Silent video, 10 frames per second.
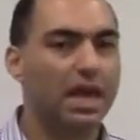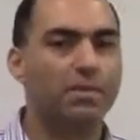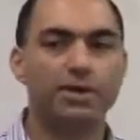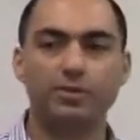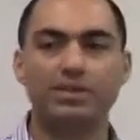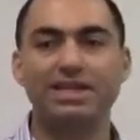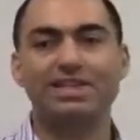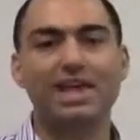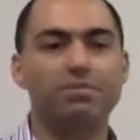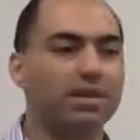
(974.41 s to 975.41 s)
Because when you say
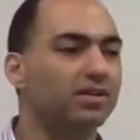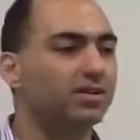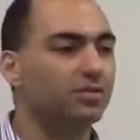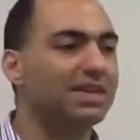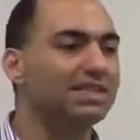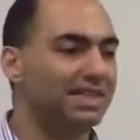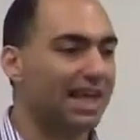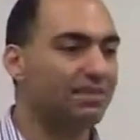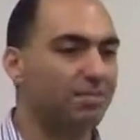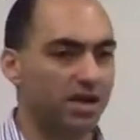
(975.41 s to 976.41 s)
10 beers, you mean
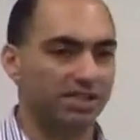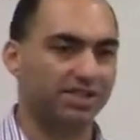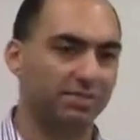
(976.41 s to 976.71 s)
10 bottles